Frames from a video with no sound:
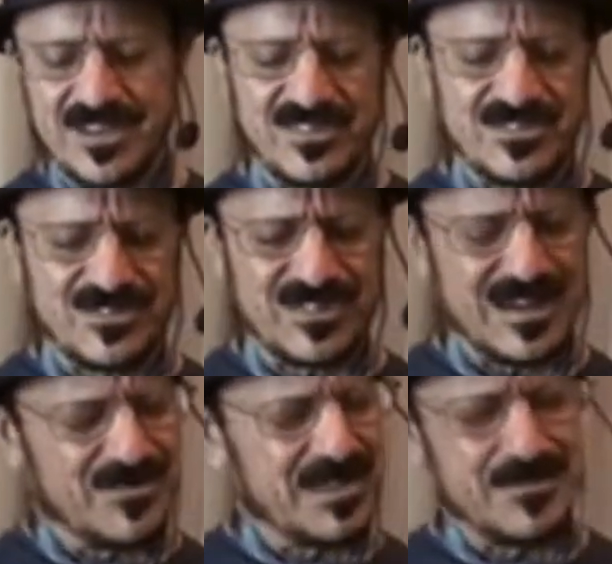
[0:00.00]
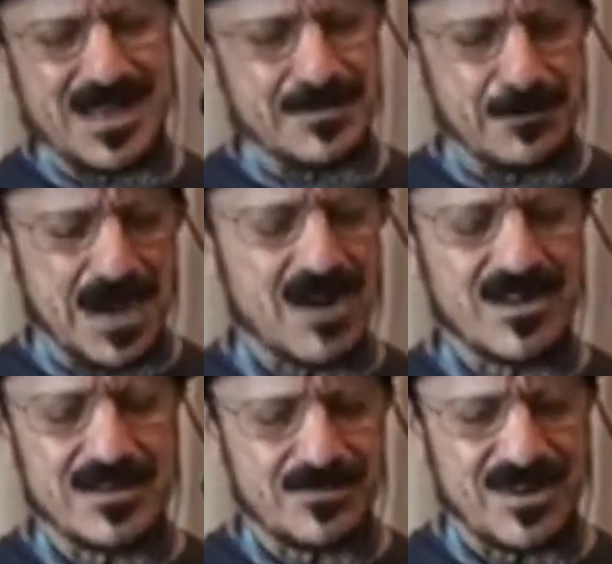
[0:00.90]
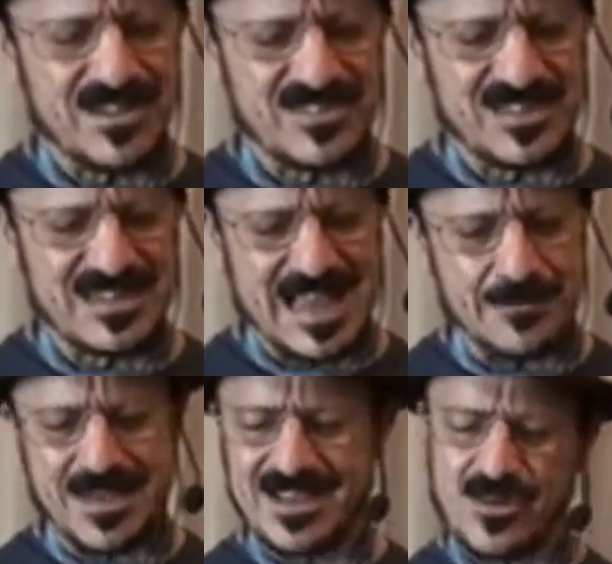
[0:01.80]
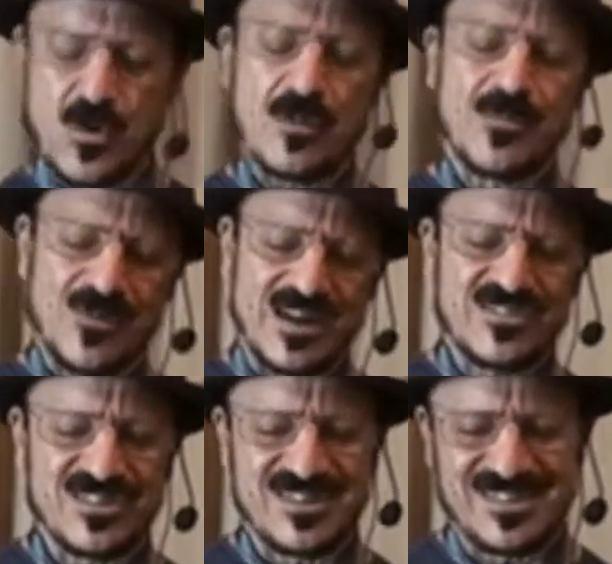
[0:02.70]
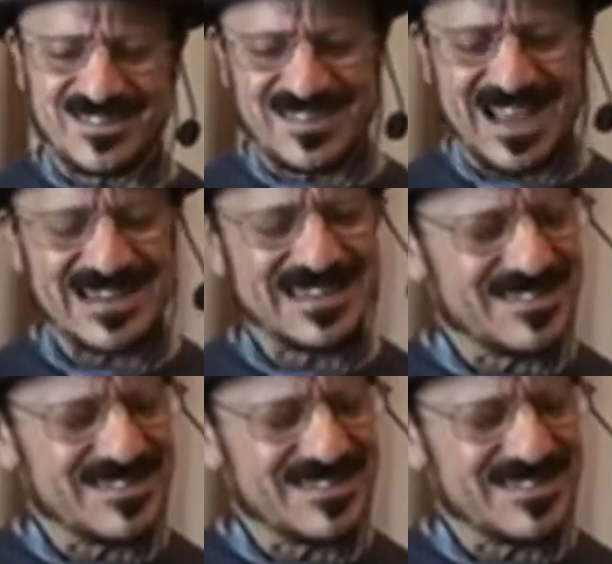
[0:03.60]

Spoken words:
prices are set really by market pricing, not by a corporation deciding.